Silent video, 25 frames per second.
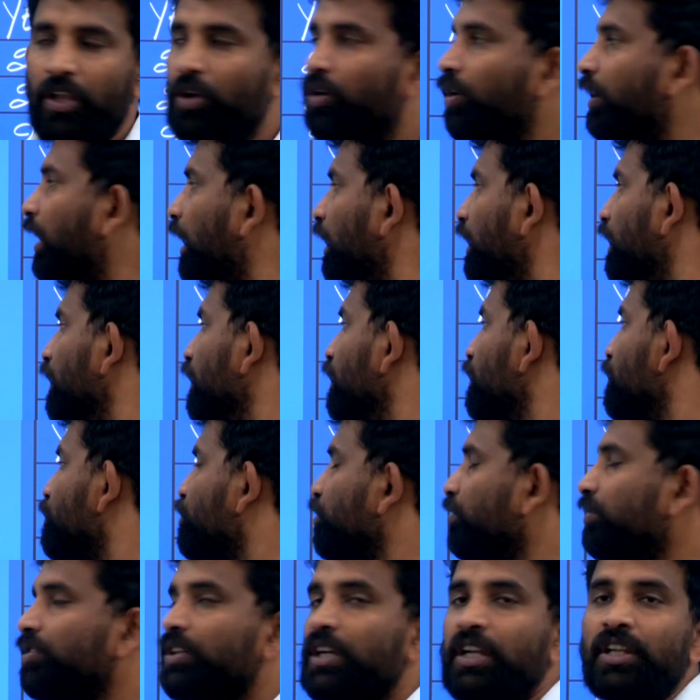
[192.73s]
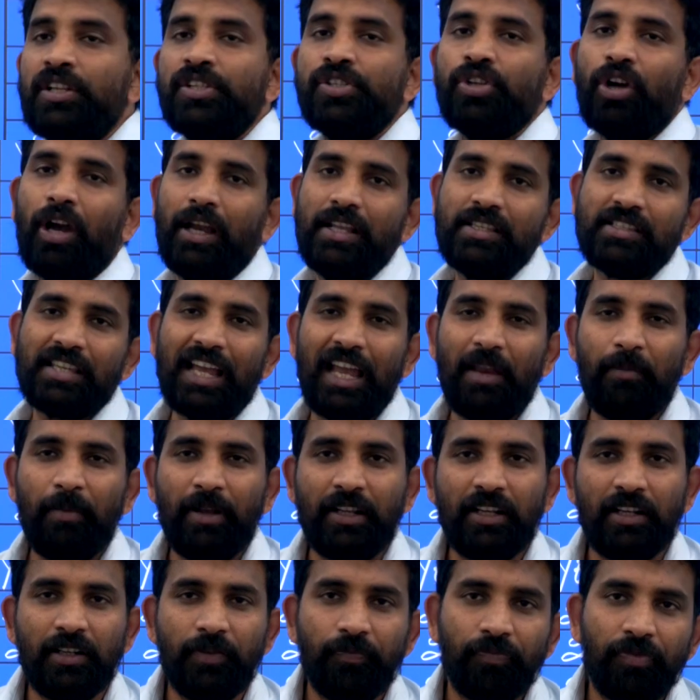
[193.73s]
Okay, so join
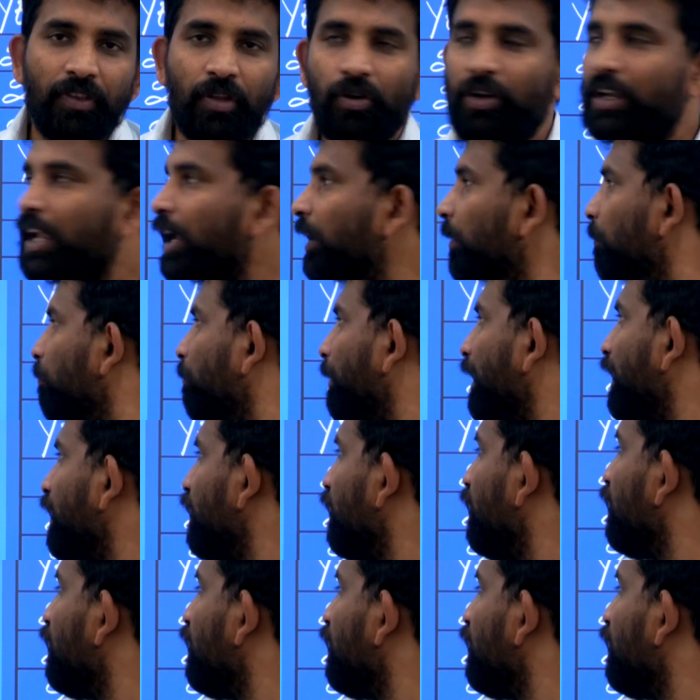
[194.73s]
SAIMEDHA, okay, by